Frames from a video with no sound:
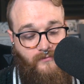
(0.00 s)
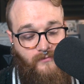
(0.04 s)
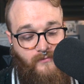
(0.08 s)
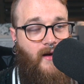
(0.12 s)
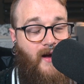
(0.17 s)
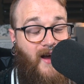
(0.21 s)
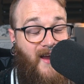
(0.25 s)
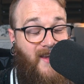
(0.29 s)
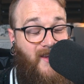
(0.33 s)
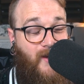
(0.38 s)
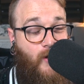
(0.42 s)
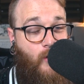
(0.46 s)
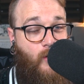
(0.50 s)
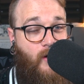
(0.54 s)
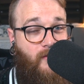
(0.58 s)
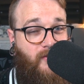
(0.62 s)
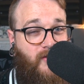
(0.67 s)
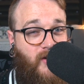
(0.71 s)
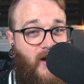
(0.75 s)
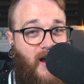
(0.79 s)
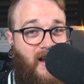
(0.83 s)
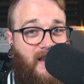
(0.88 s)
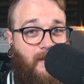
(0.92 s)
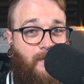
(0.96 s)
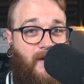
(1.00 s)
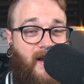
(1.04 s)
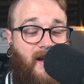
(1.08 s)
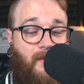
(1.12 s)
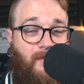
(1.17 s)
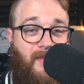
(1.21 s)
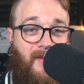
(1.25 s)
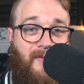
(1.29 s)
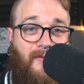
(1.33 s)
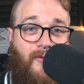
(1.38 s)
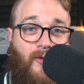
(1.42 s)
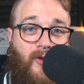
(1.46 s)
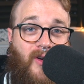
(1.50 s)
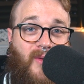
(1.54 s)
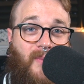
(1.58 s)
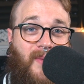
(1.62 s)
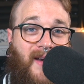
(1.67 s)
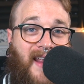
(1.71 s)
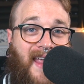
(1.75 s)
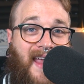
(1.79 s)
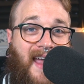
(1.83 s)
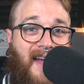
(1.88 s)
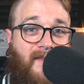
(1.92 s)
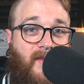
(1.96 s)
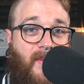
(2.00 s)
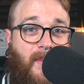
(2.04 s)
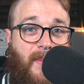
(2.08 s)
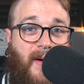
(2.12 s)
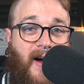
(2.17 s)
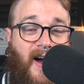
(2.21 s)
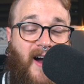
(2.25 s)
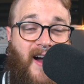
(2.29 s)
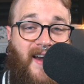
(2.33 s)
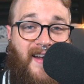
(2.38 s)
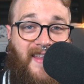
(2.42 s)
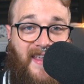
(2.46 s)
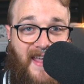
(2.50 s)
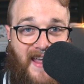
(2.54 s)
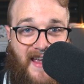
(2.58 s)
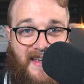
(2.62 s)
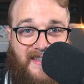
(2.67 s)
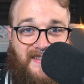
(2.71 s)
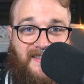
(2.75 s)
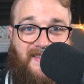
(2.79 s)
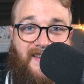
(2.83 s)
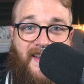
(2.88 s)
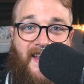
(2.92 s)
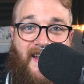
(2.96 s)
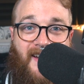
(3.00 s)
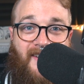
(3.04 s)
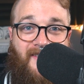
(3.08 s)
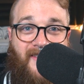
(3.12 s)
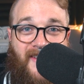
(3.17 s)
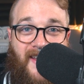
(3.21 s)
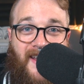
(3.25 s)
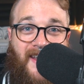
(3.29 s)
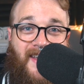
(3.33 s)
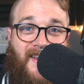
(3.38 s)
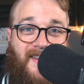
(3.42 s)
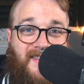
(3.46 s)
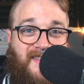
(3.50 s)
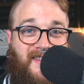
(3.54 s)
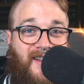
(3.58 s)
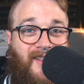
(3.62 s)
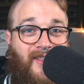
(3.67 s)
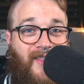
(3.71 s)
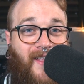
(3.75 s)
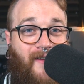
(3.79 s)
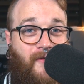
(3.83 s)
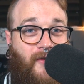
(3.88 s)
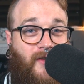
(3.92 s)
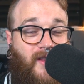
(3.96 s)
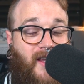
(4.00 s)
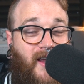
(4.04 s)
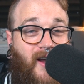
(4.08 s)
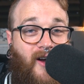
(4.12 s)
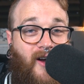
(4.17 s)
I know I've talked about it before, but I have a podcast now, and it is cleverly